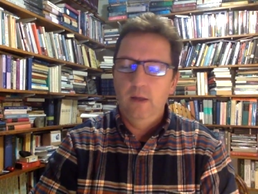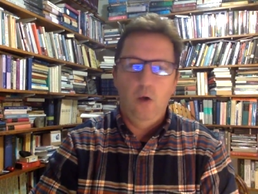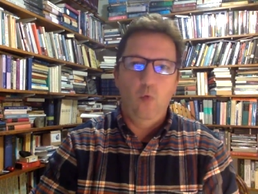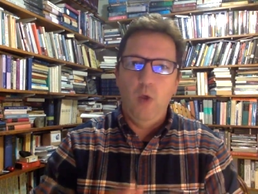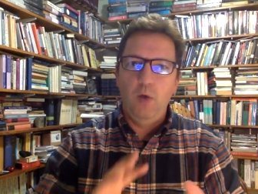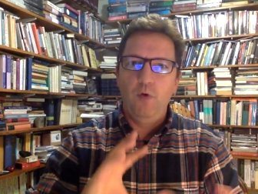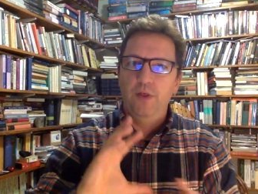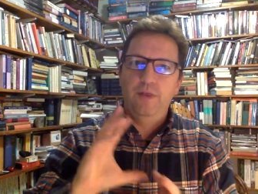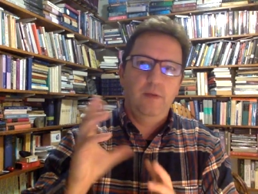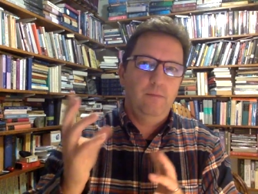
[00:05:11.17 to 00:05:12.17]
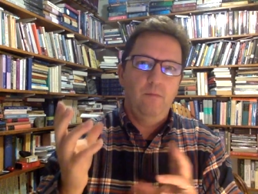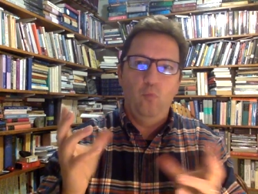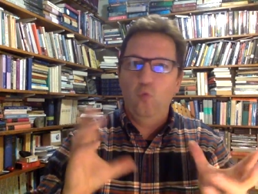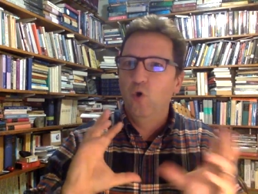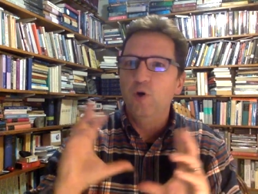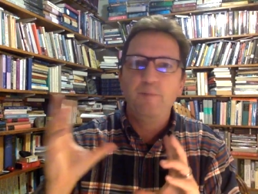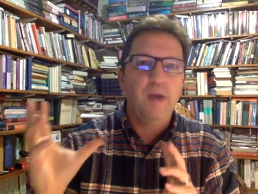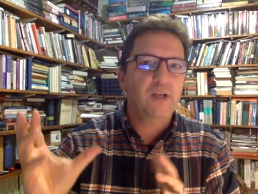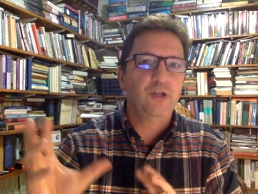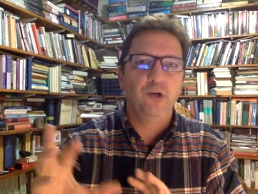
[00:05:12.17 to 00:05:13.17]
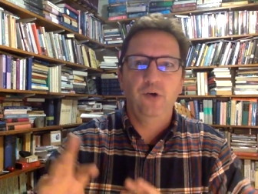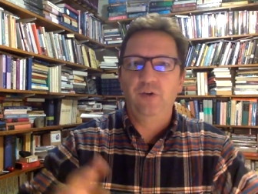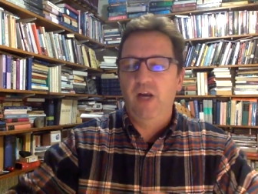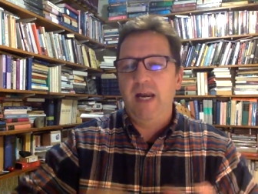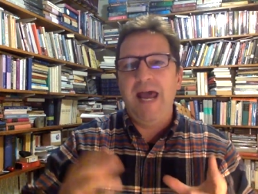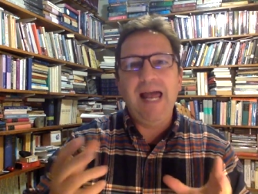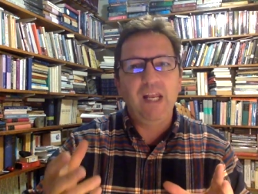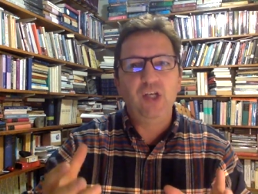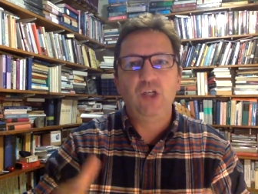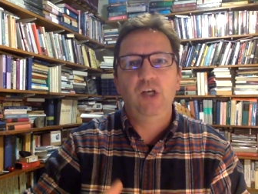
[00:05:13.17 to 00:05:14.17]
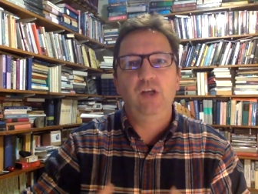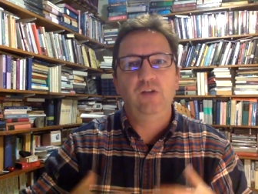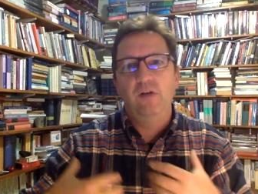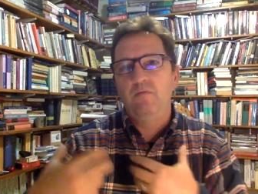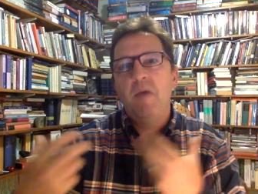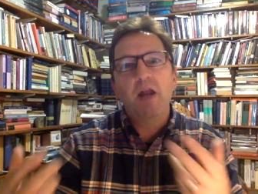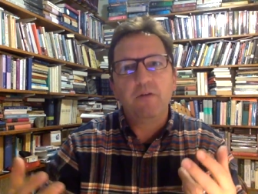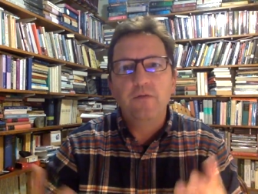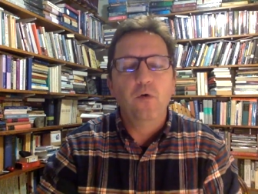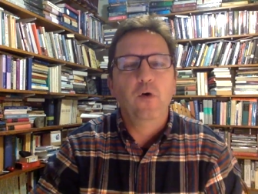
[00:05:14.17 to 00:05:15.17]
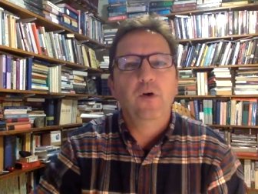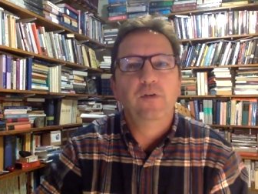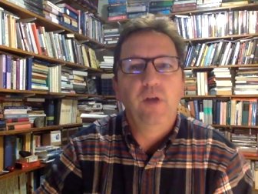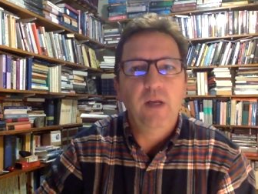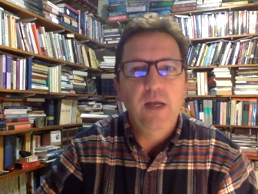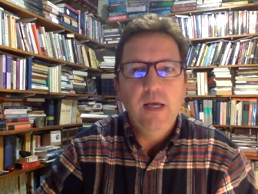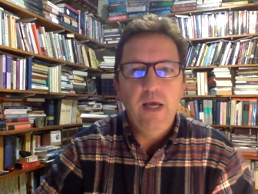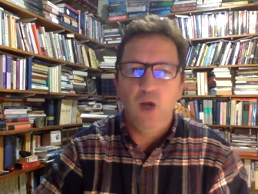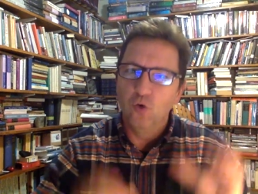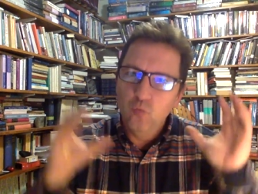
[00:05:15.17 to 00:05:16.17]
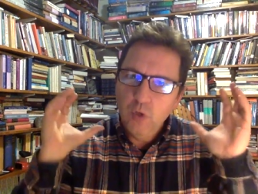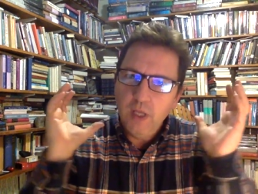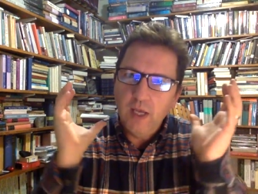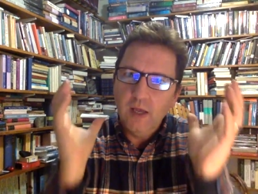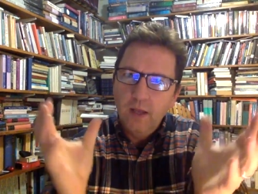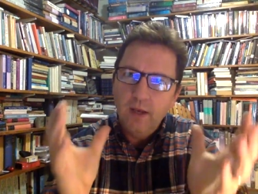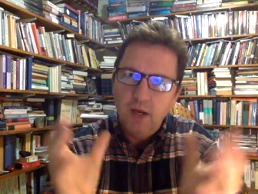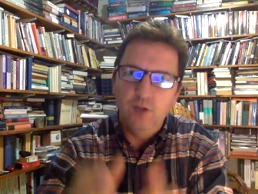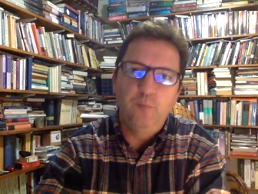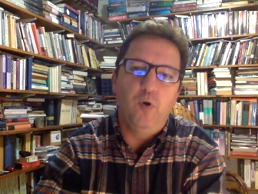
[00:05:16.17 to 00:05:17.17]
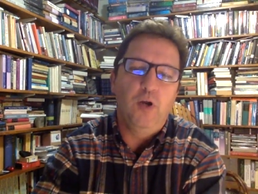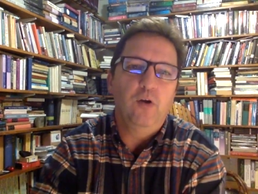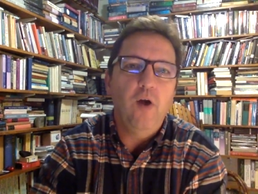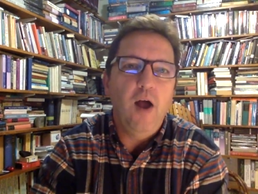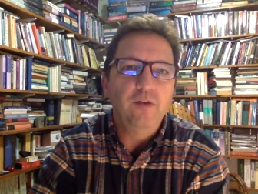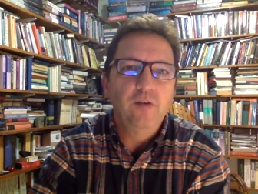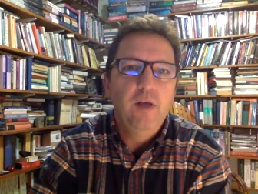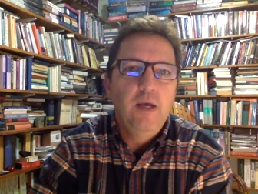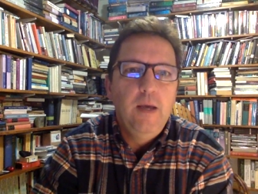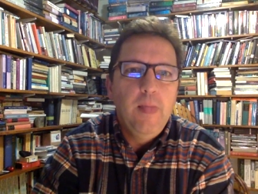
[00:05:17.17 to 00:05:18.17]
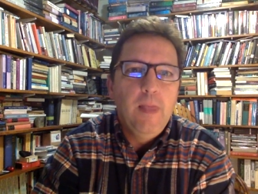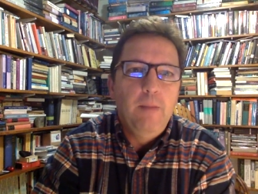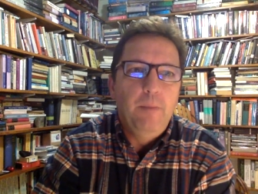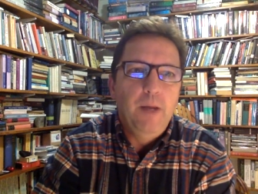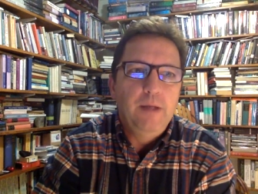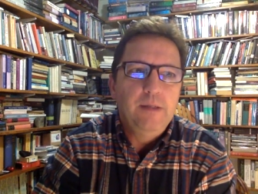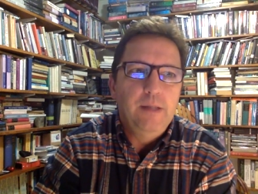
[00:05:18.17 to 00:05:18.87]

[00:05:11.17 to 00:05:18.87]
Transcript: a way with word pictures and analogies and metaphors, and he could really get his point across. But